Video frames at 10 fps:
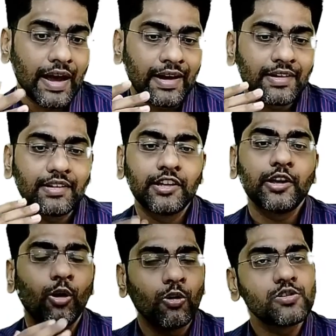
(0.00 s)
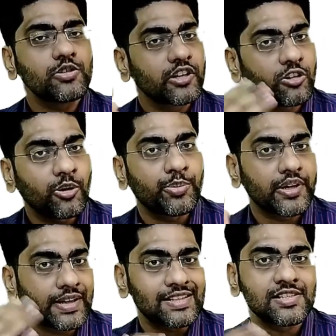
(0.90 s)
and they also
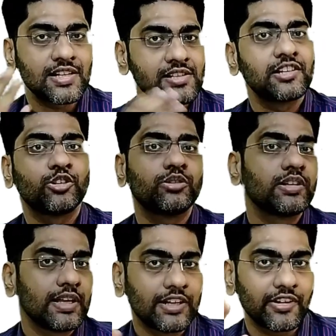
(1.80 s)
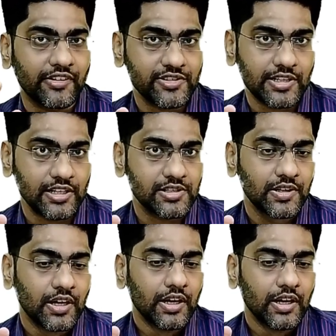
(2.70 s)
incorporate exercise into their daily lifestyles.